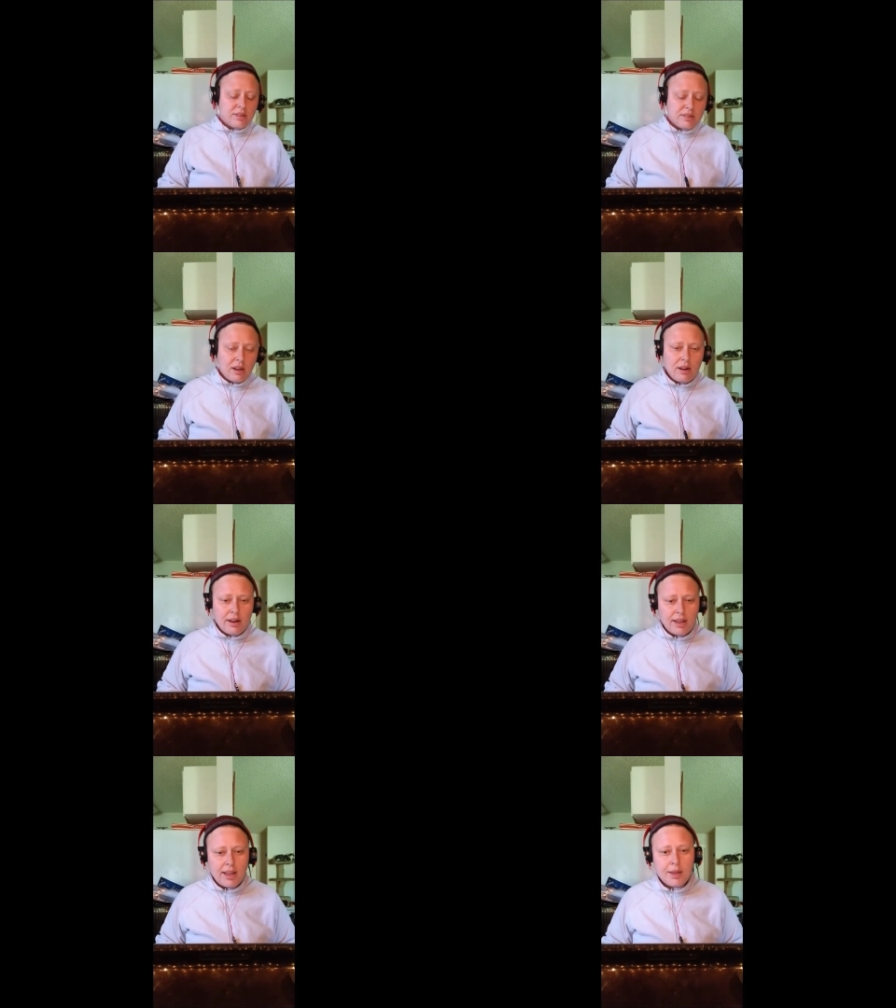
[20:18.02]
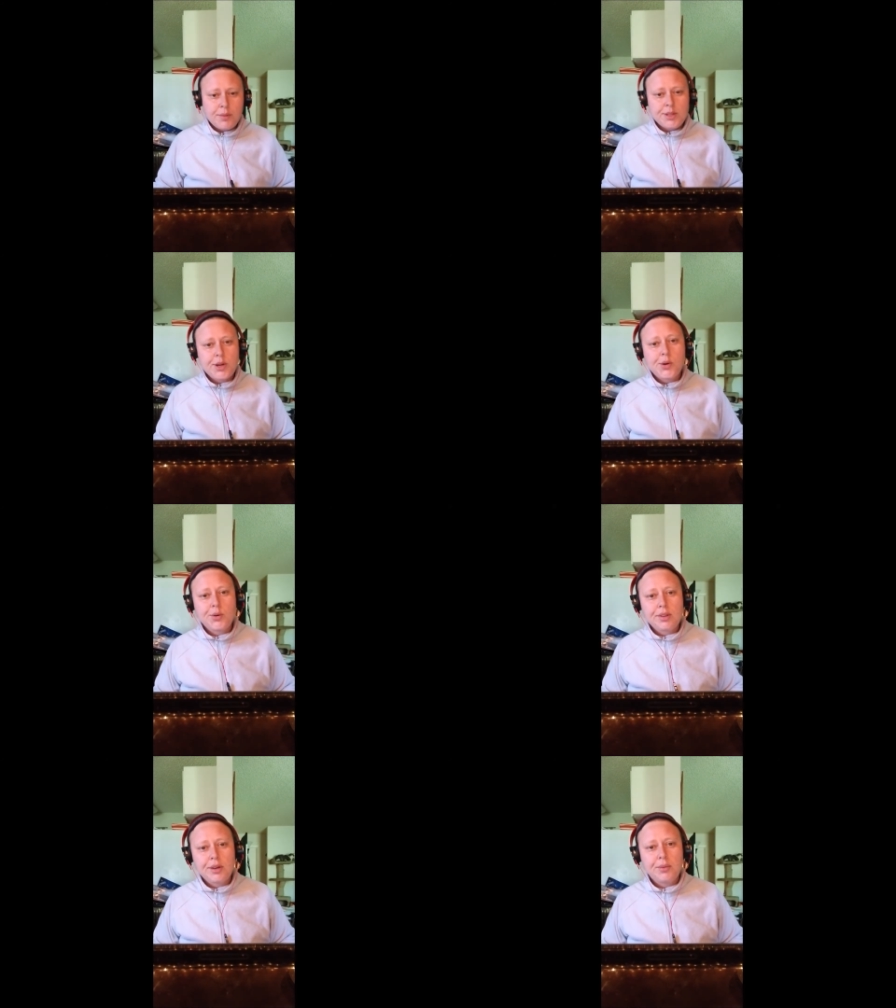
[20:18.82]
Sorry, I am a
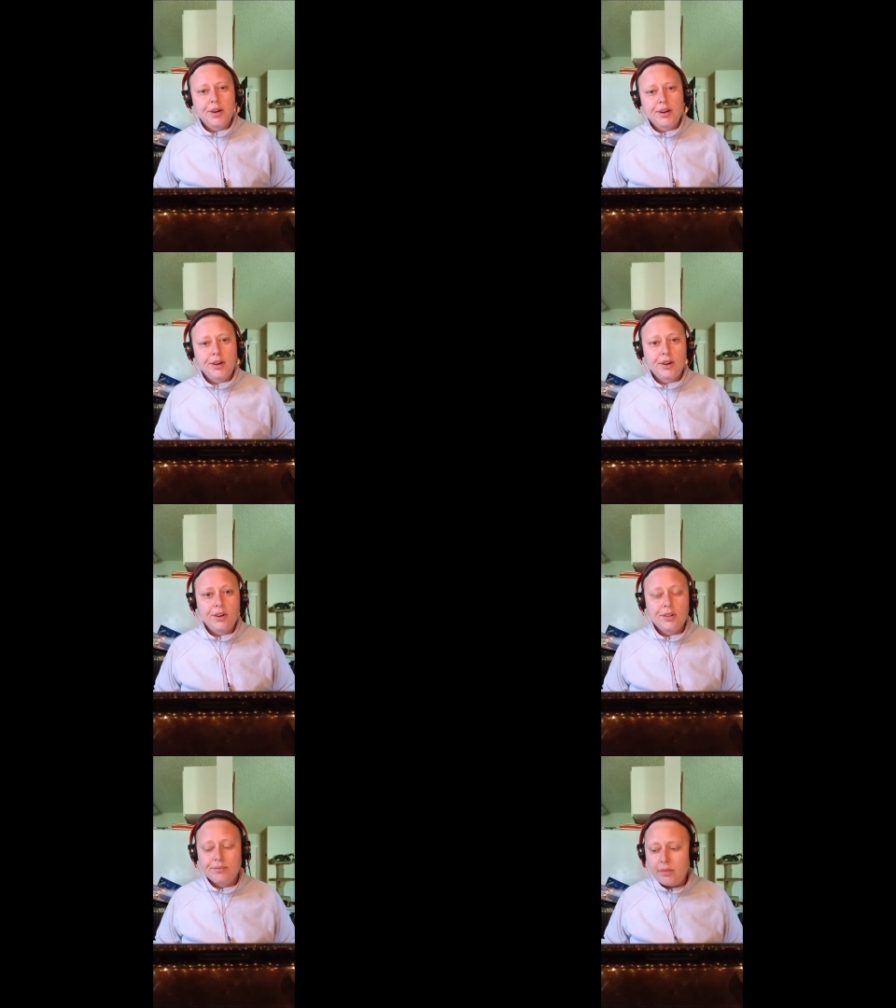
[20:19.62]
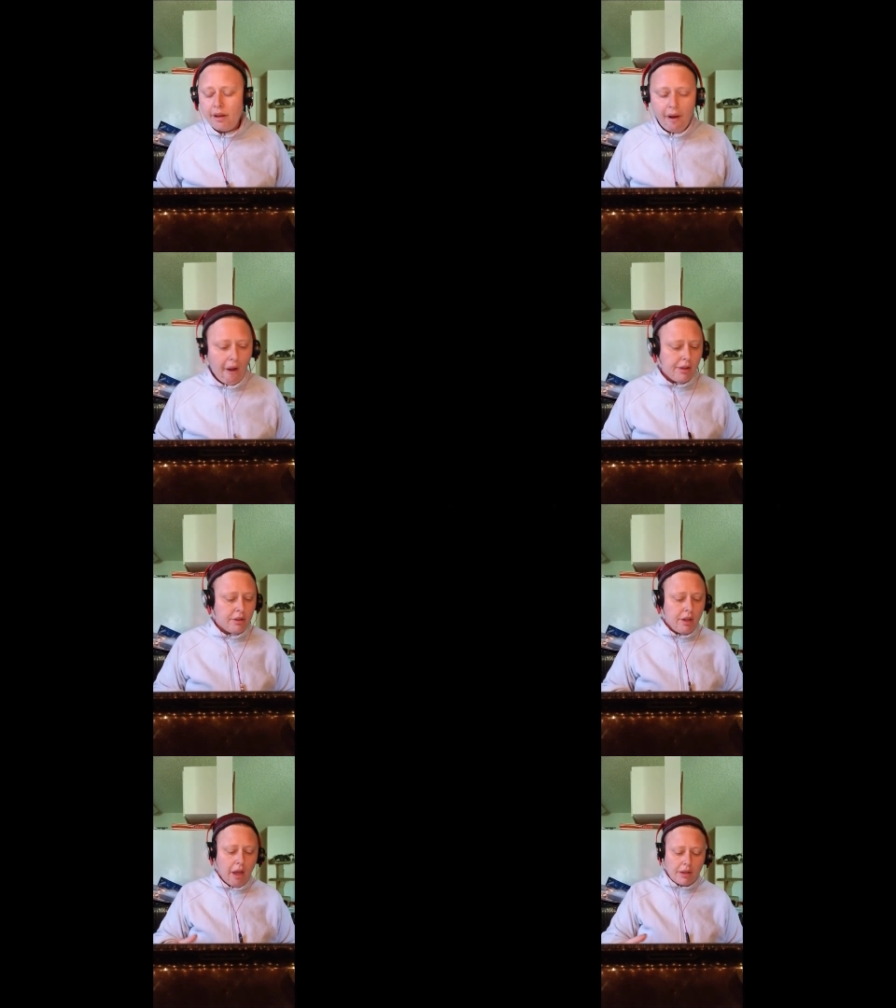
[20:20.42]
totally weird girl.
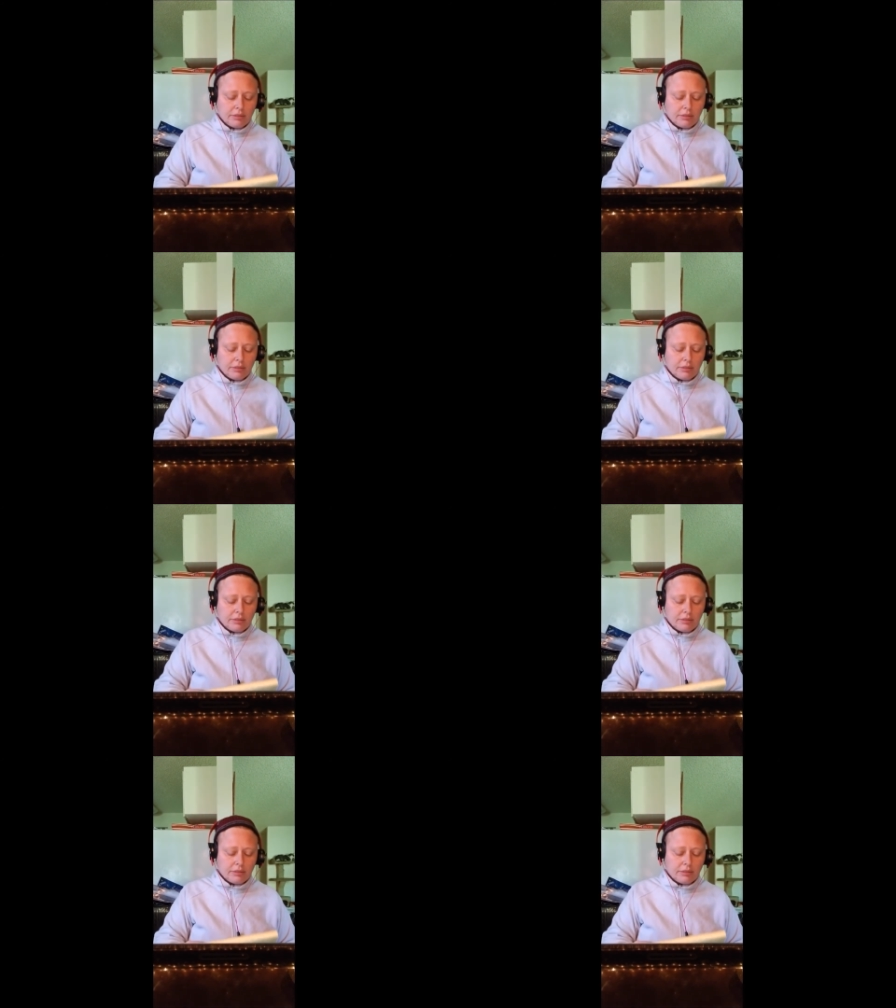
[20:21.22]
Okay.